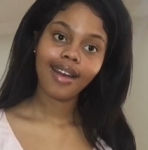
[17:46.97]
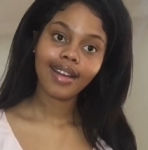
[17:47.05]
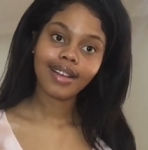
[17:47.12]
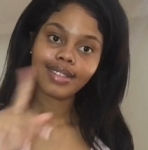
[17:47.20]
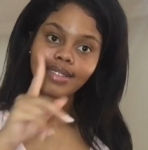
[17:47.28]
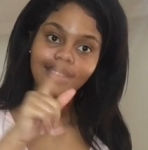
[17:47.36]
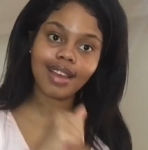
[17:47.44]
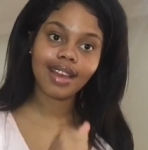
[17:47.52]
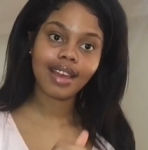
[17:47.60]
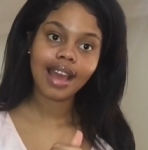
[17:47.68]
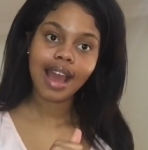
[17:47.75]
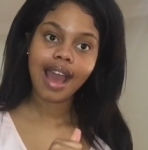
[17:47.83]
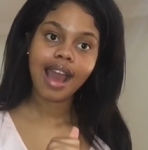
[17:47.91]

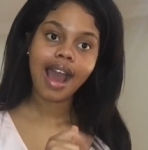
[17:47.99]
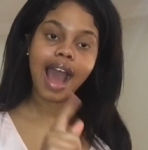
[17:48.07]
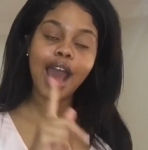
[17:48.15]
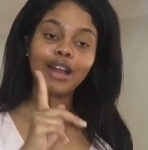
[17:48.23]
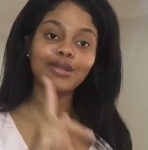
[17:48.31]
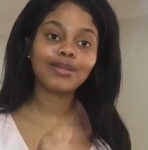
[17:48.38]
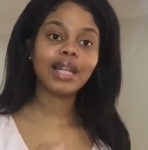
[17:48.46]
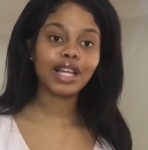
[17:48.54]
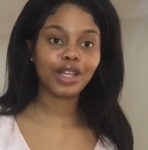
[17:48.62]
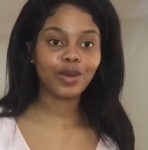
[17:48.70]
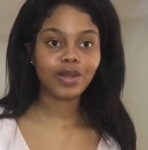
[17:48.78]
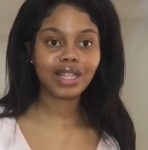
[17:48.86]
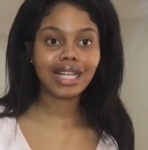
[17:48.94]
say i don't plug
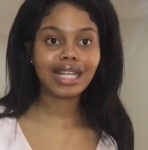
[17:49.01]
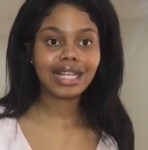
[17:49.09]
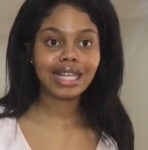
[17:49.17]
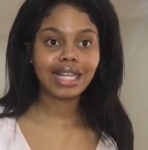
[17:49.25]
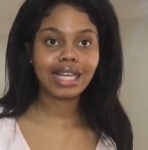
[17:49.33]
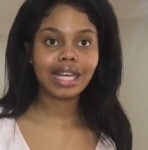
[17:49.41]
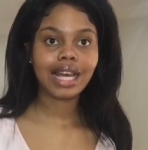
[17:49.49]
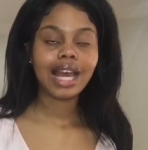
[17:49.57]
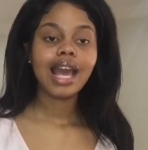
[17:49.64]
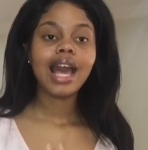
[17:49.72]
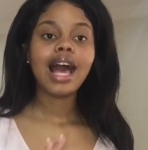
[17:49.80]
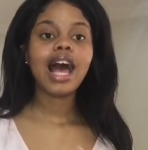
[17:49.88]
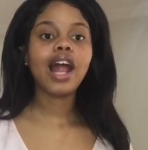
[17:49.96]
you with anything
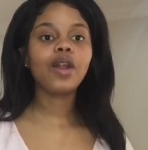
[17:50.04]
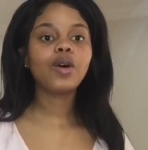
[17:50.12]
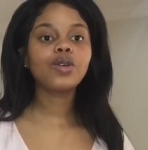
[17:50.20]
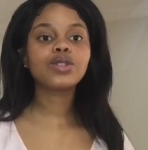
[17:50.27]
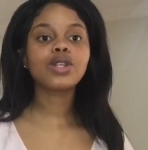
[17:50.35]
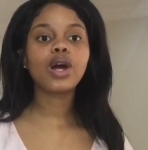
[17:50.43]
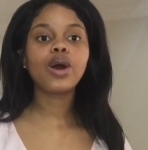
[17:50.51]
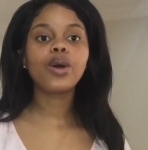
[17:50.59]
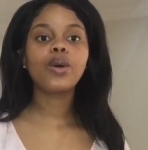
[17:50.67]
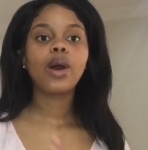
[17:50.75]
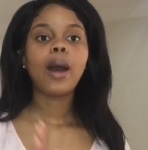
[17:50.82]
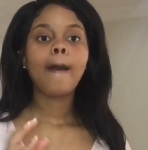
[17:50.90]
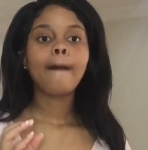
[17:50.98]
and
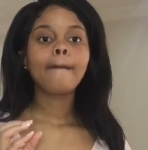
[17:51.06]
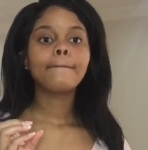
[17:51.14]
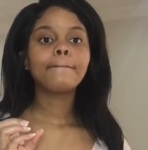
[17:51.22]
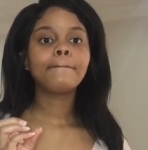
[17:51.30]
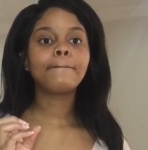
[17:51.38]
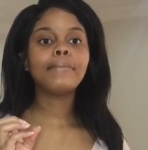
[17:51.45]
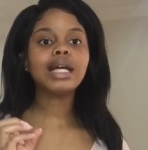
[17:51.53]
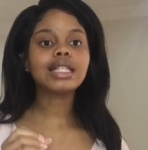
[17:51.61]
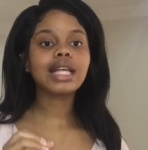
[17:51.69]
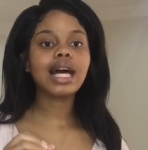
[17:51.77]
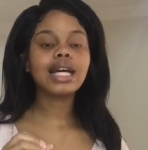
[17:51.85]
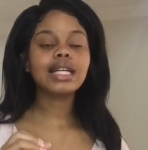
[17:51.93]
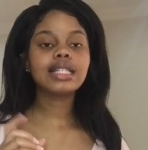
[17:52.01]
also
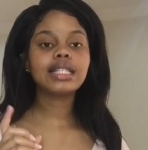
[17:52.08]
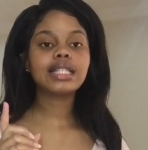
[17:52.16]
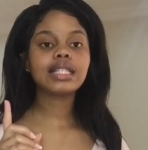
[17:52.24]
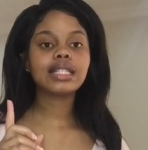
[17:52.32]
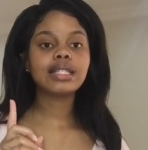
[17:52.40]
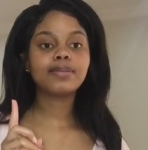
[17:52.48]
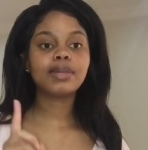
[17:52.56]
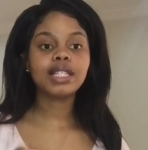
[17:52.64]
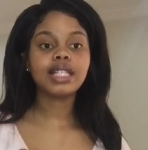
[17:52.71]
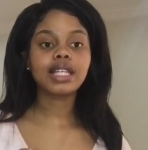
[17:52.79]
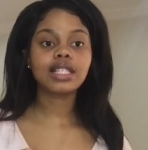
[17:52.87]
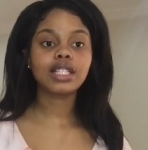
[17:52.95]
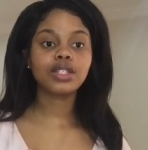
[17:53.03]
besides
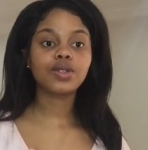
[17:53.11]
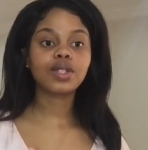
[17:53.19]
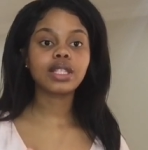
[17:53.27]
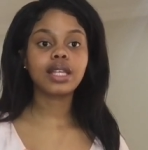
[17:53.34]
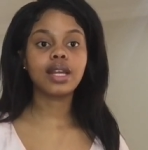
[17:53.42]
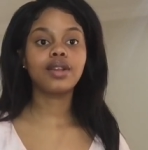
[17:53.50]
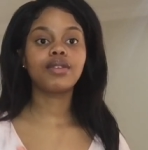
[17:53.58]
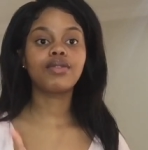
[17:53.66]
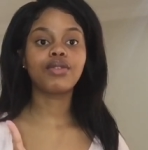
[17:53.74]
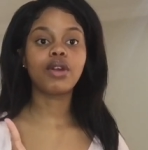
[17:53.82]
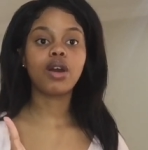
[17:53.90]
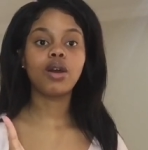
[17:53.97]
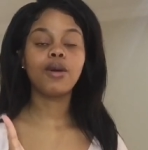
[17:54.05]
protecting your skin
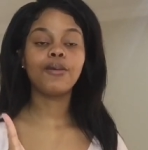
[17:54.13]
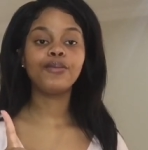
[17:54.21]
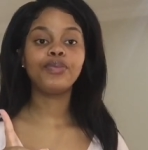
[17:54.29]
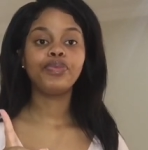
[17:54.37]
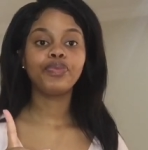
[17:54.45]
from